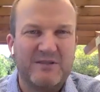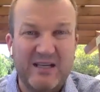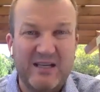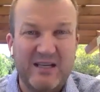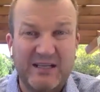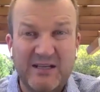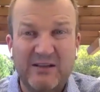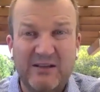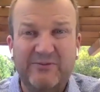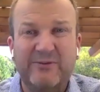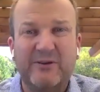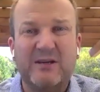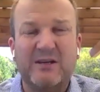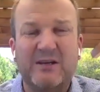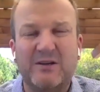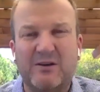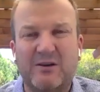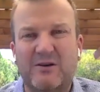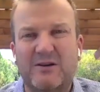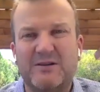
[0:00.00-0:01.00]

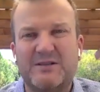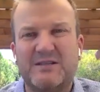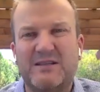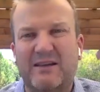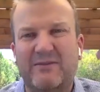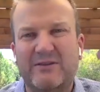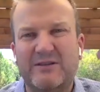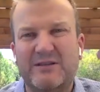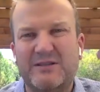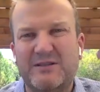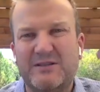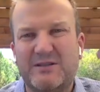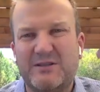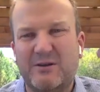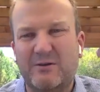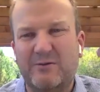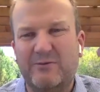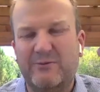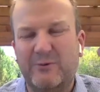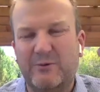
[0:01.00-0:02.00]
significant cost savings and
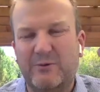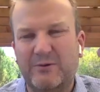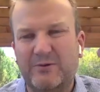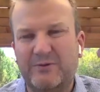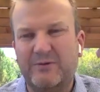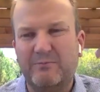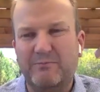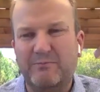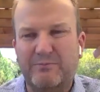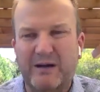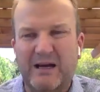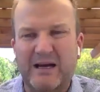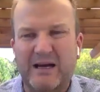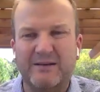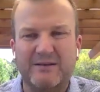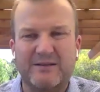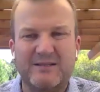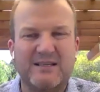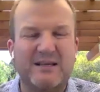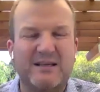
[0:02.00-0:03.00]
so forth,
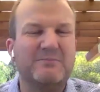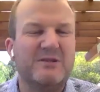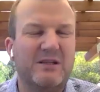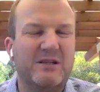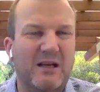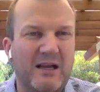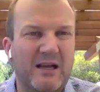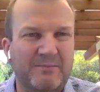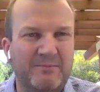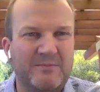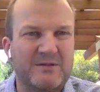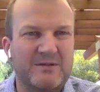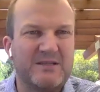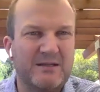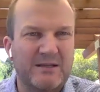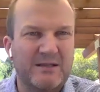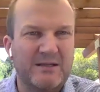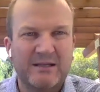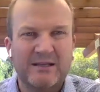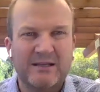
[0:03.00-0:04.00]
but sometimes,
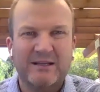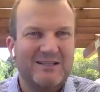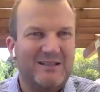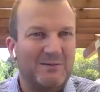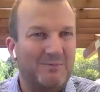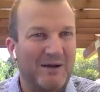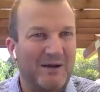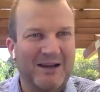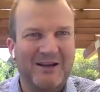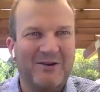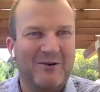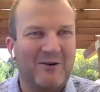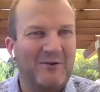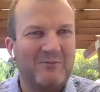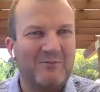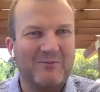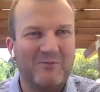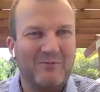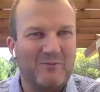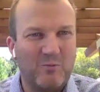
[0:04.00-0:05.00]
depending
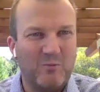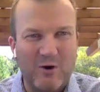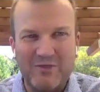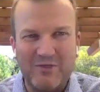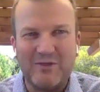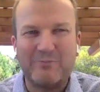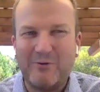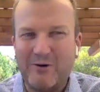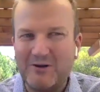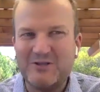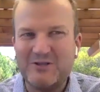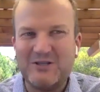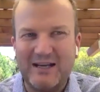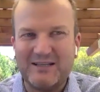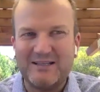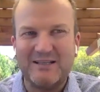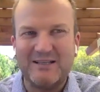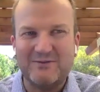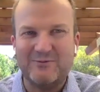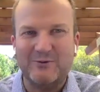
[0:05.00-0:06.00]
on what the
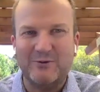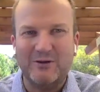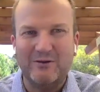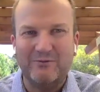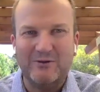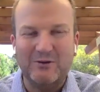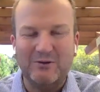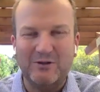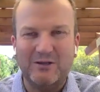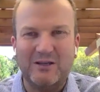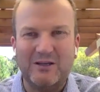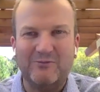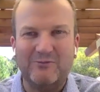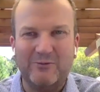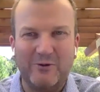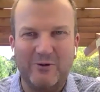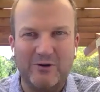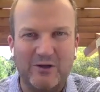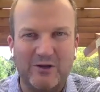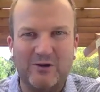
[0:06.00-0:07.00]
project is for you, if you're looking
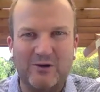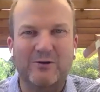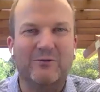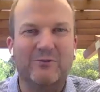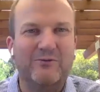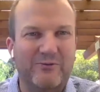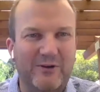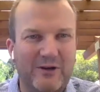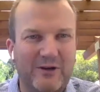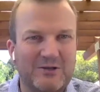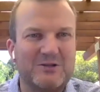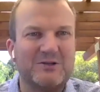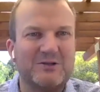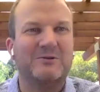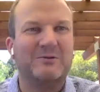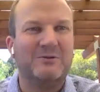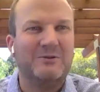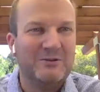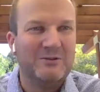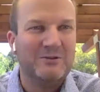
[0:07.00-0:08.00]
for a good,
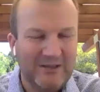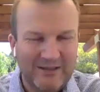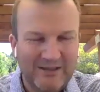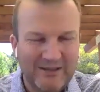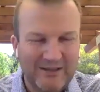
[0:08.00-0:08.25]
functional,